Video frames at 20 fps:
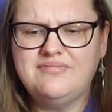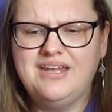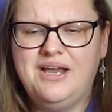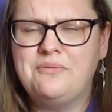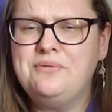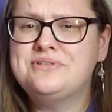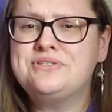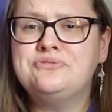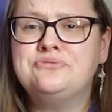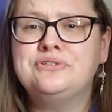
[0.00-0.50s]
I
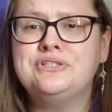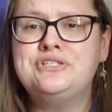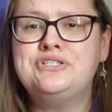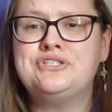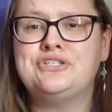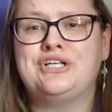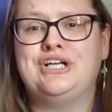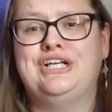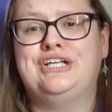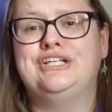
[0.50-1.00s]
wasn't really
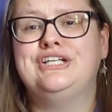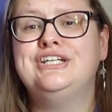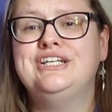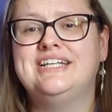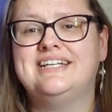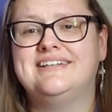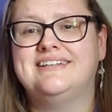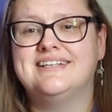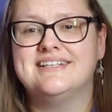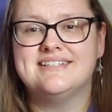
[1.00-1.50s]
sure I
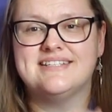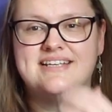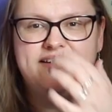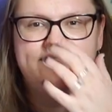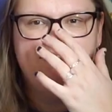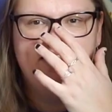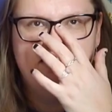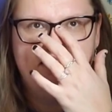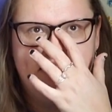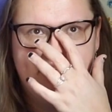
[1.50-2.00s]
could because I
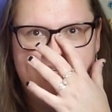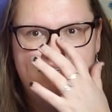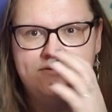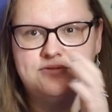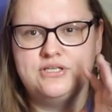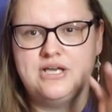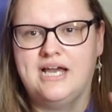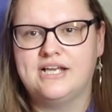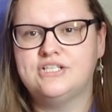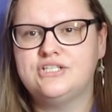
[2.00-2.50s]
felt like
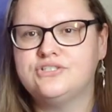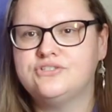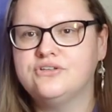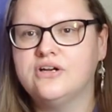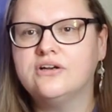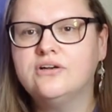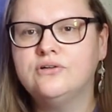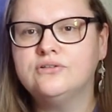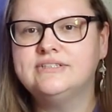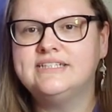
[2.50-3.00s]
I
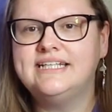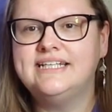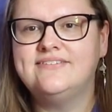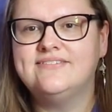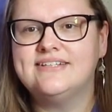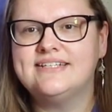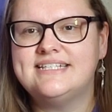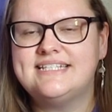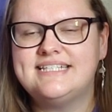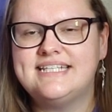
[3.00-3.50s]
struggled to
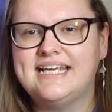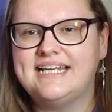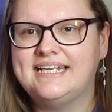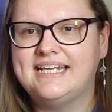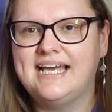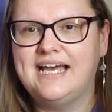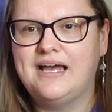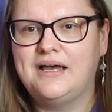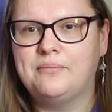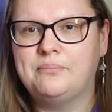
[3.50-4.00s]
even stand
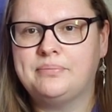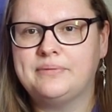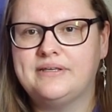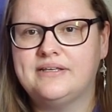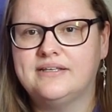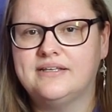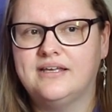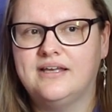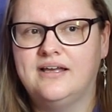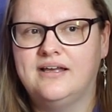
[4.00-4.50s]
up.
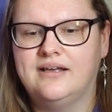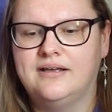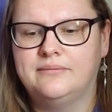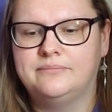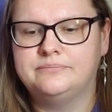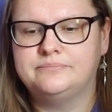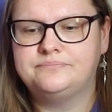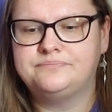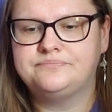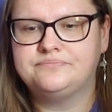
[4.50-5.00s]

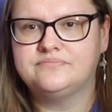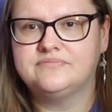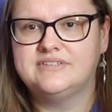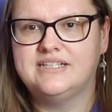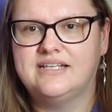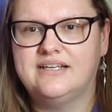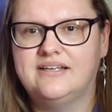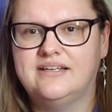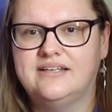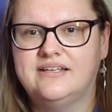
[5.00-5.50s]

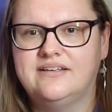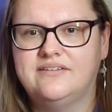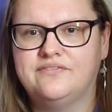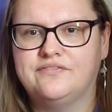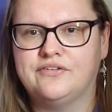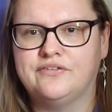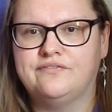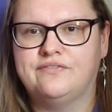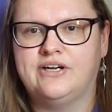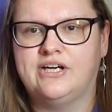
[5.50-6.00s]

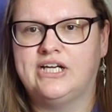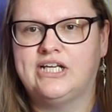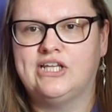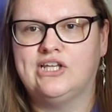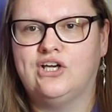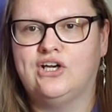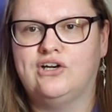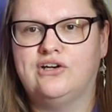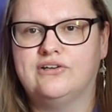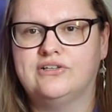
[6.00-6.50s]
For very
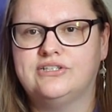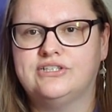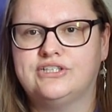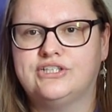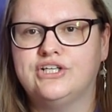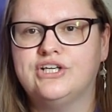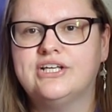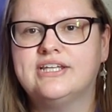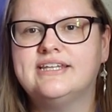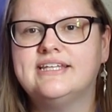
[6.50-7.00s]
long to
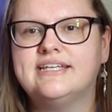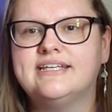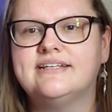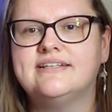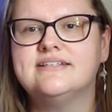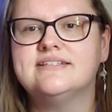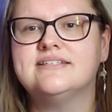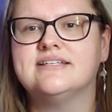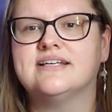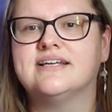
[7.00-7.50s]
cook
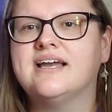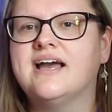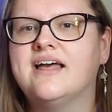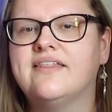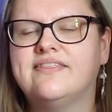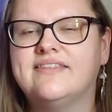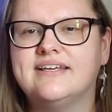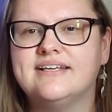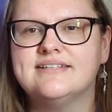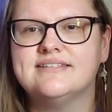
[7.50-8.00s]
things and
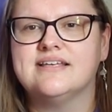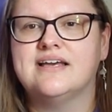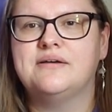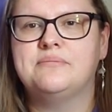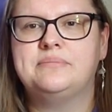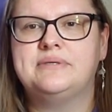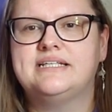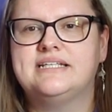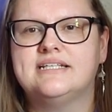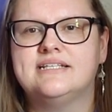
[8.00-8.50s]
cut things
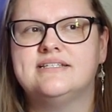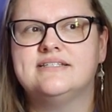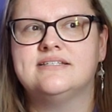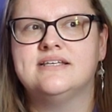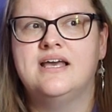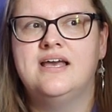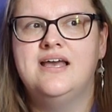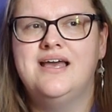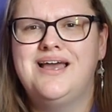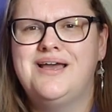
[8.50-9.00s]
up because
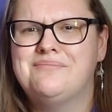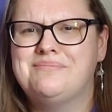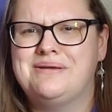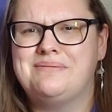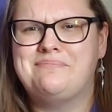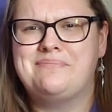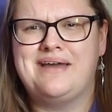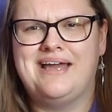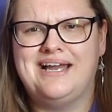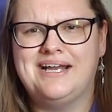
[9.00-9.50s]
my
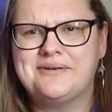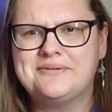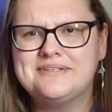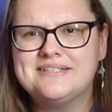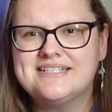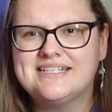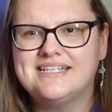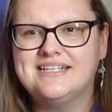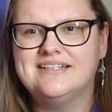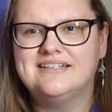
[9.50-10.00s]
back
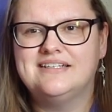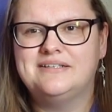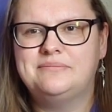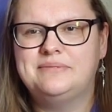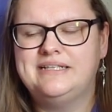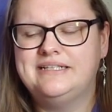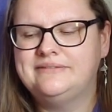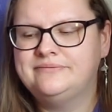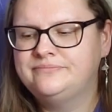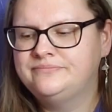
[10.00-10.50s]
was killing
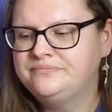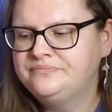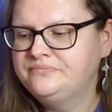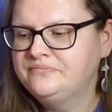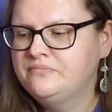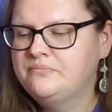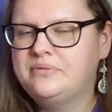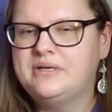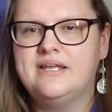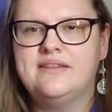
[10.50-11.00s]
me.
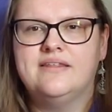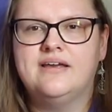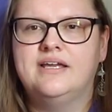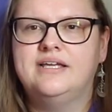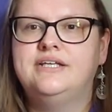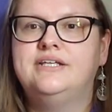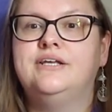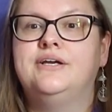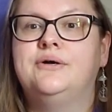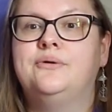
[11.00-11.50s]
But I
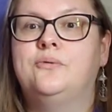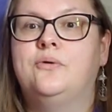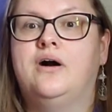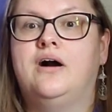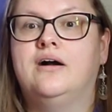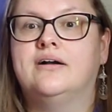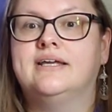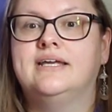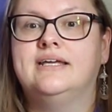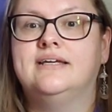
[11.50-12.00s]
thought, you know,
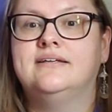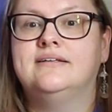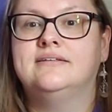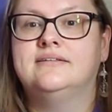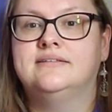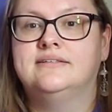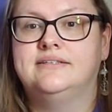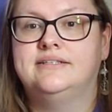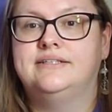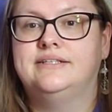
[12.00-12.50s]

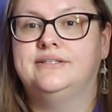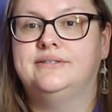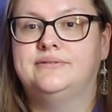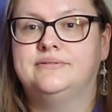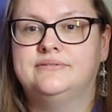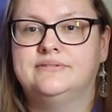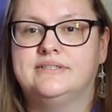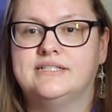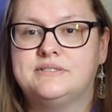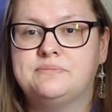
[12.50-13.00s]
walking, you know,
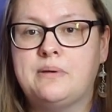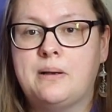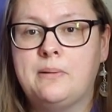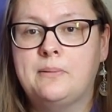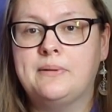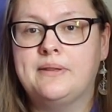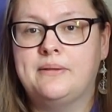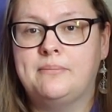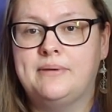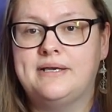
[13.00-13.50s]
that's
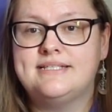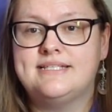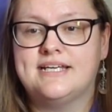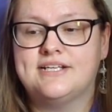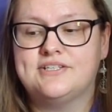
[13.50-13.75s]
probably the best